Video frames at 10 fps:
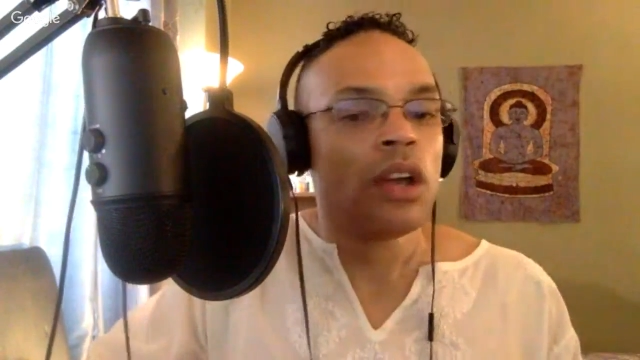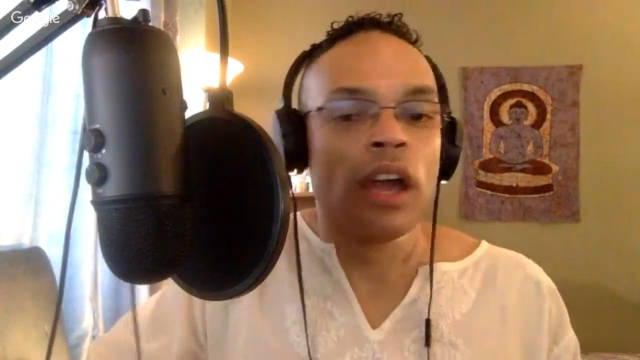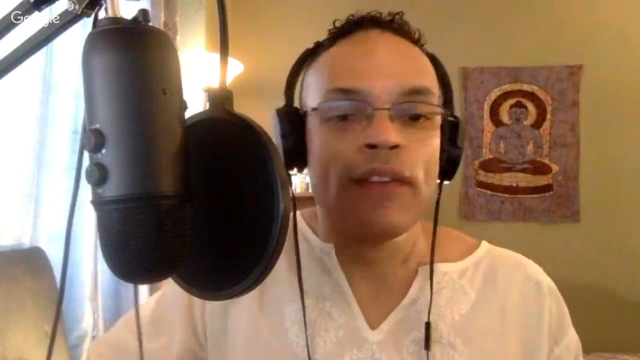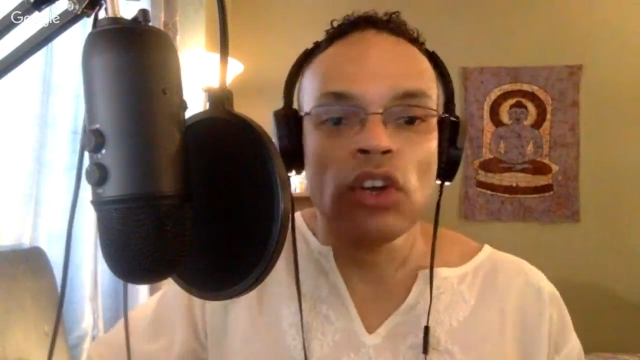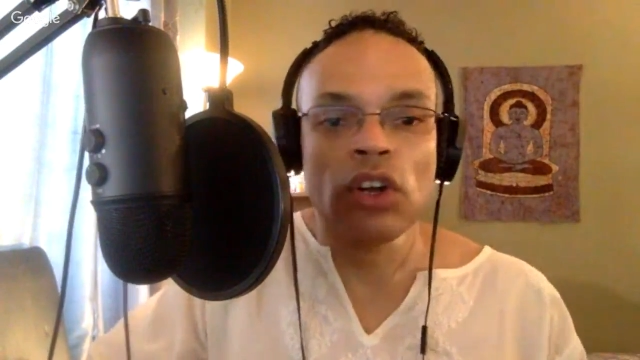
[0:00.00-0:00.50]

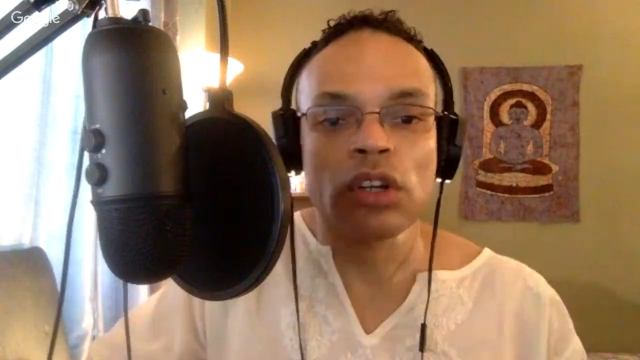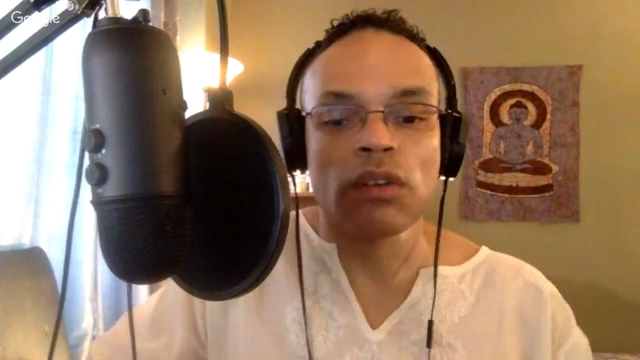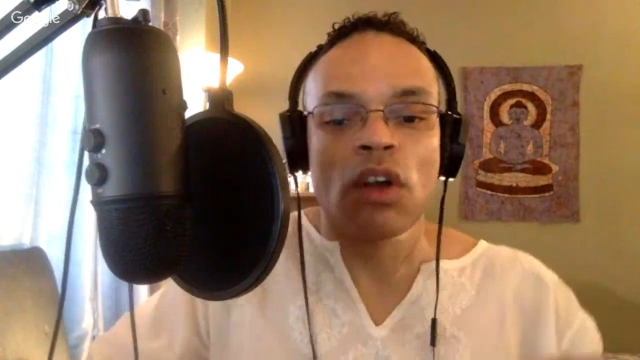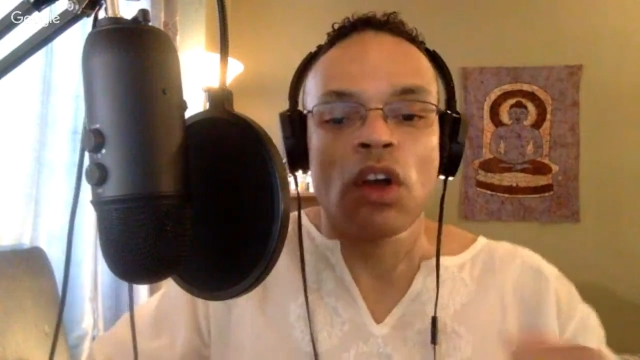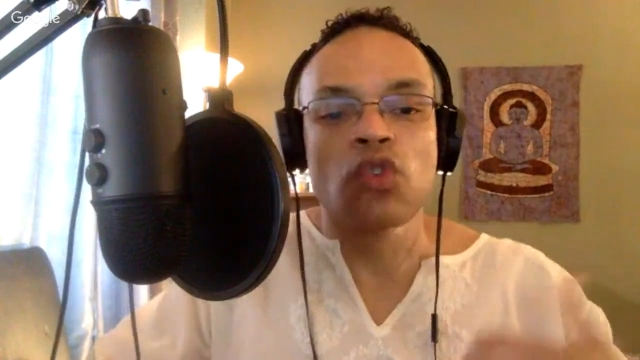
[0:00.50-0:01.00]
Have you heard
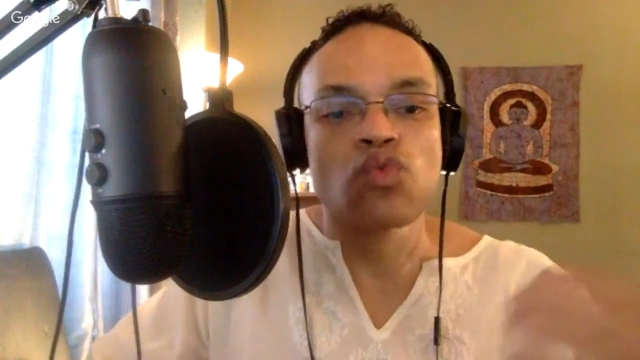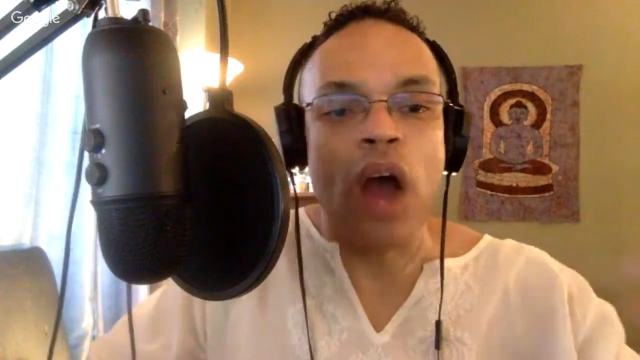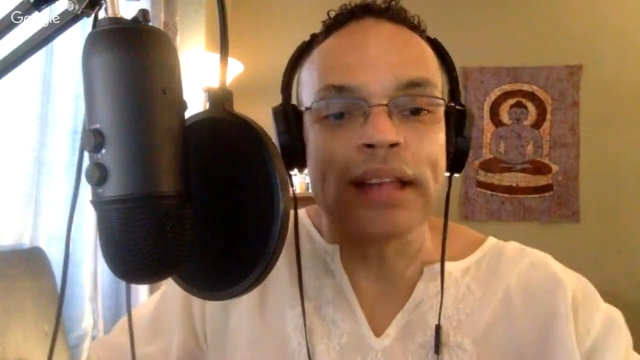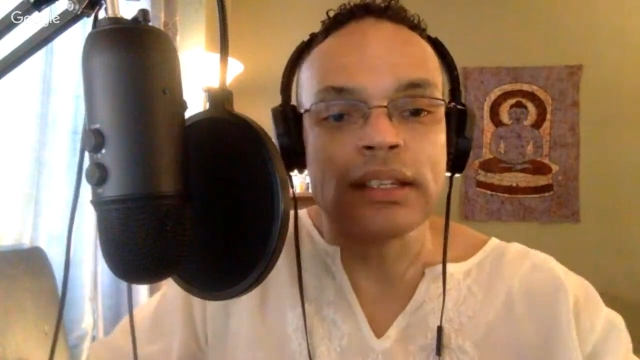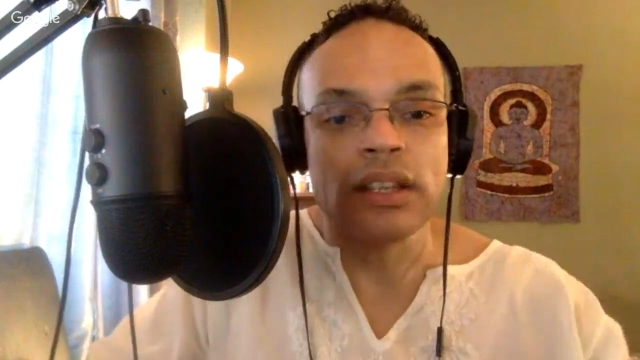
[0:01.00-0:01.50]
of
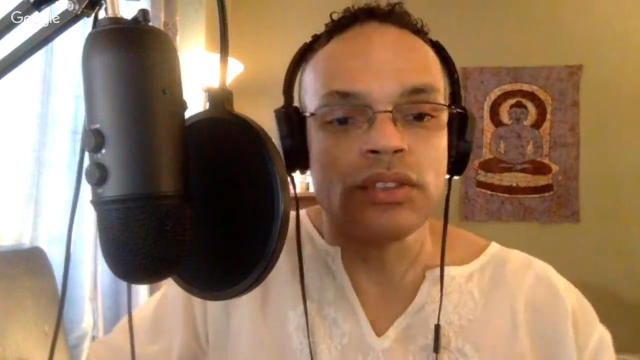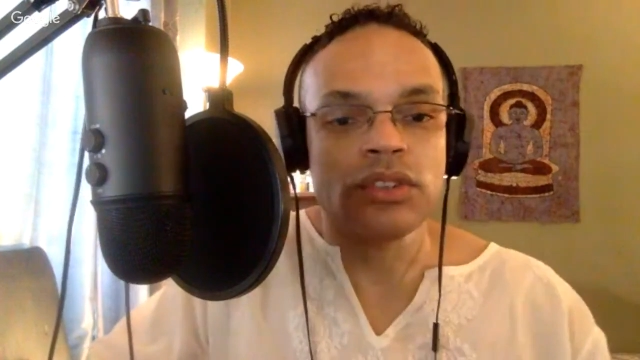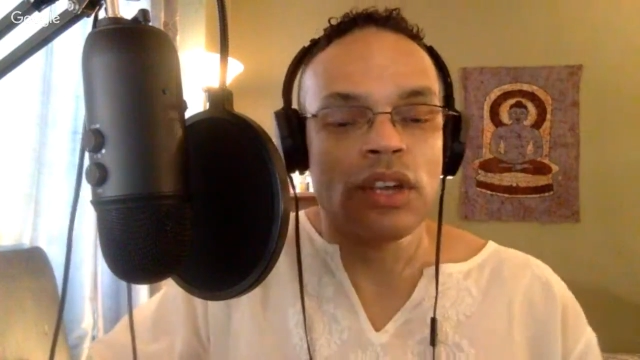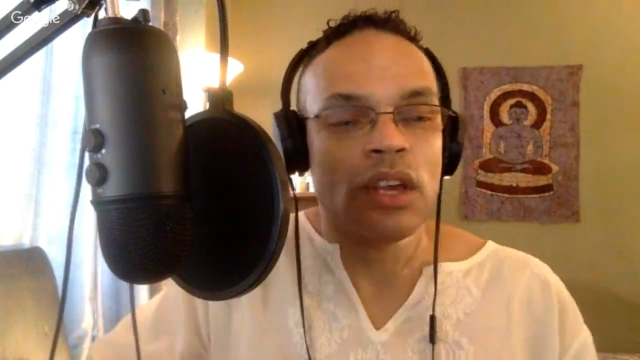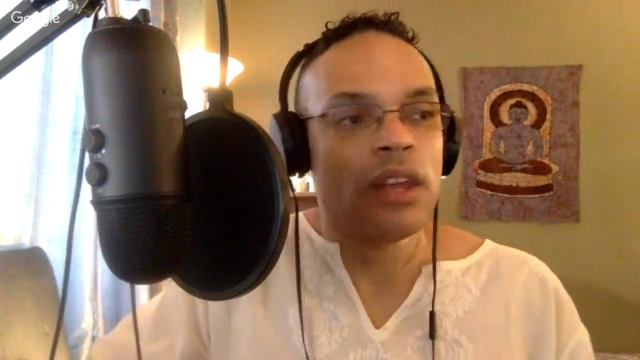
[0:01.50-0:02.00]

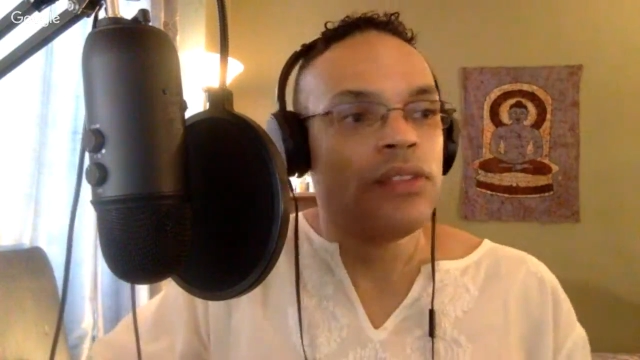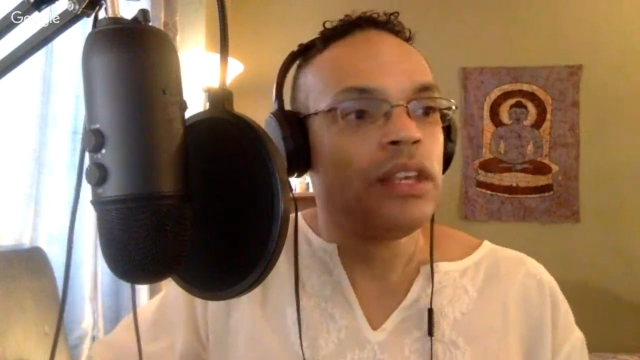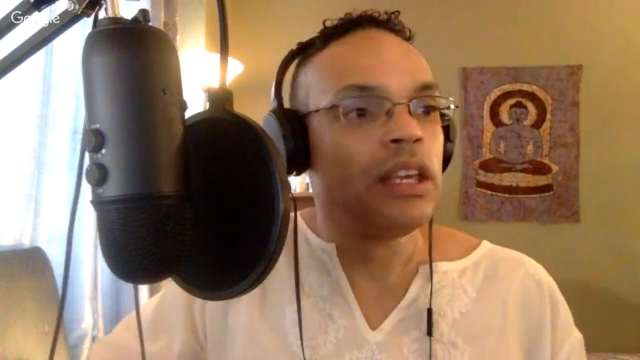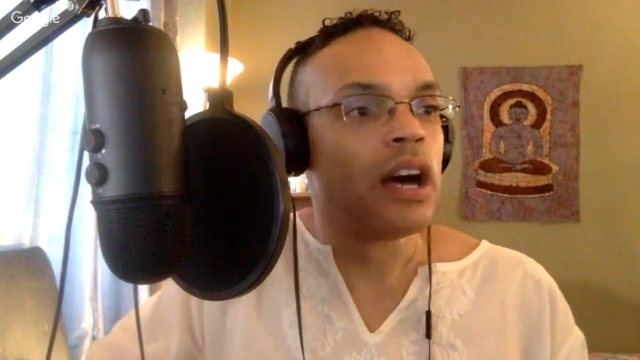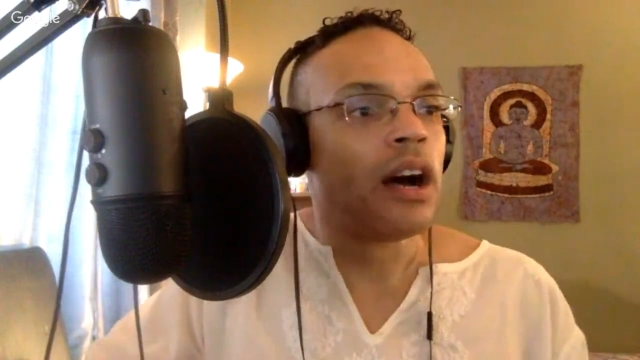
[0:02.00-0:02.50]
Herodotus,
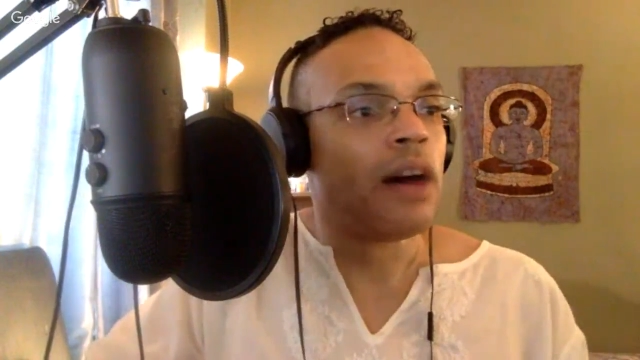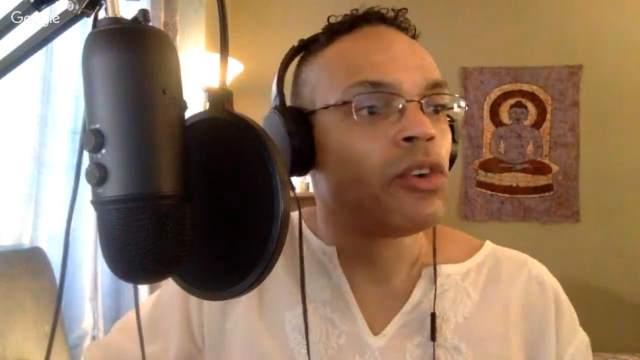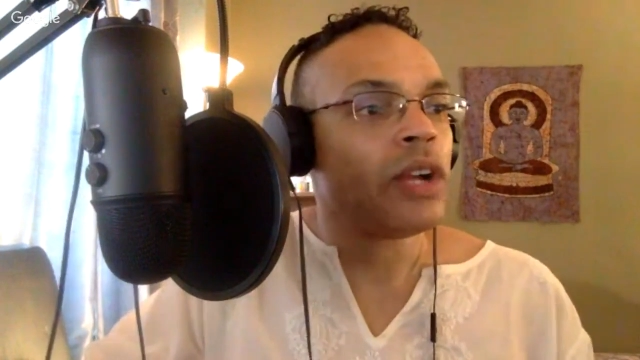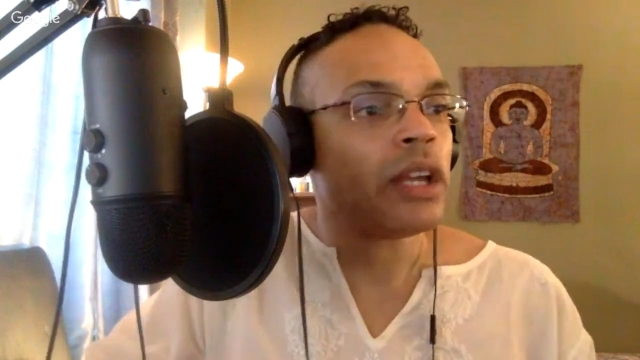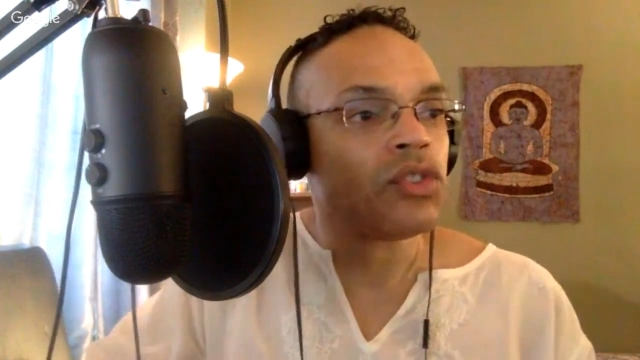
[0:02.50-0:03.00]
the
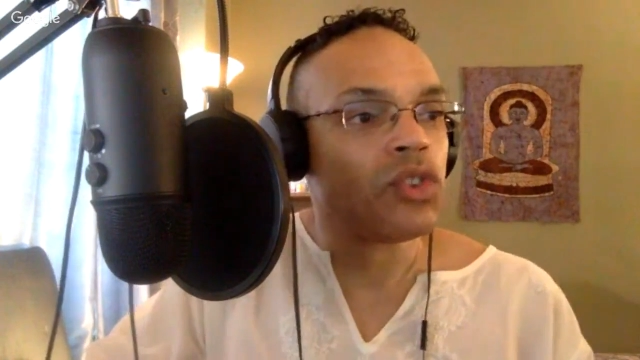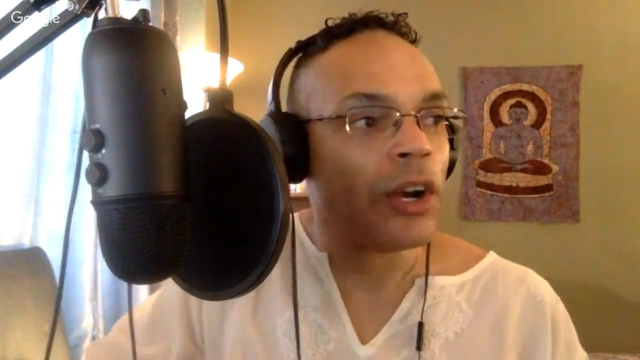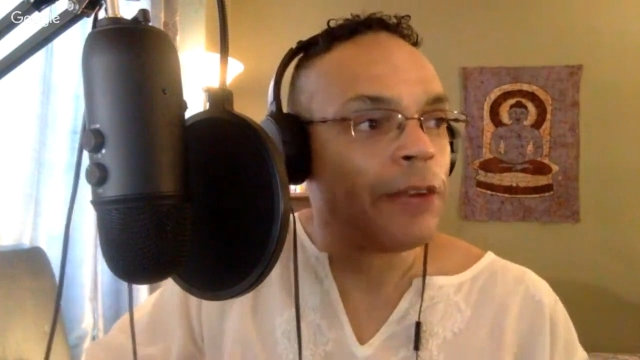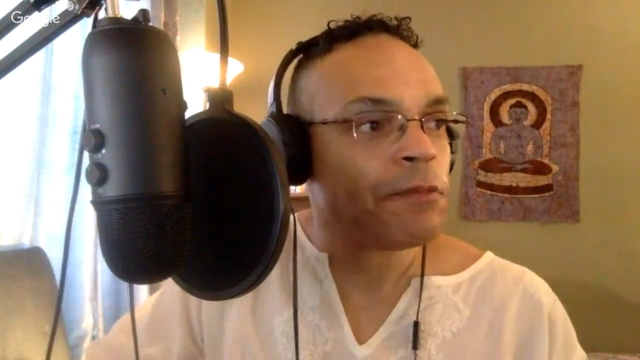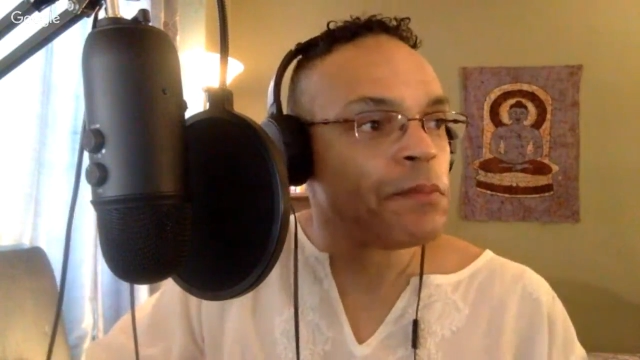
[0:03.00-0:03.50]
Greek historian?